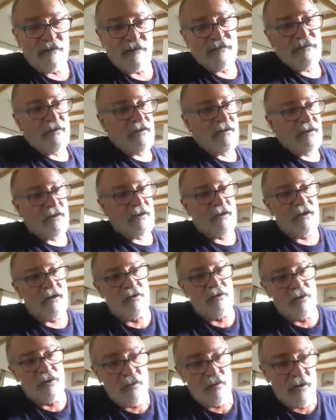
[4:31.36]
thinking
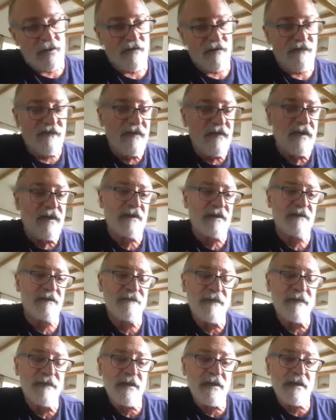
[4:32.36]
another way of feeding
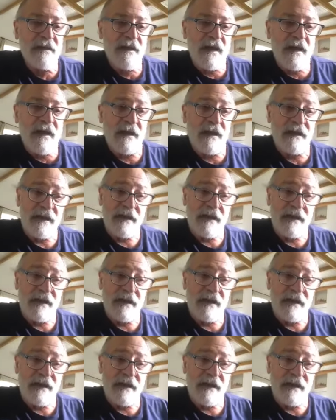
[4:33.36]
and in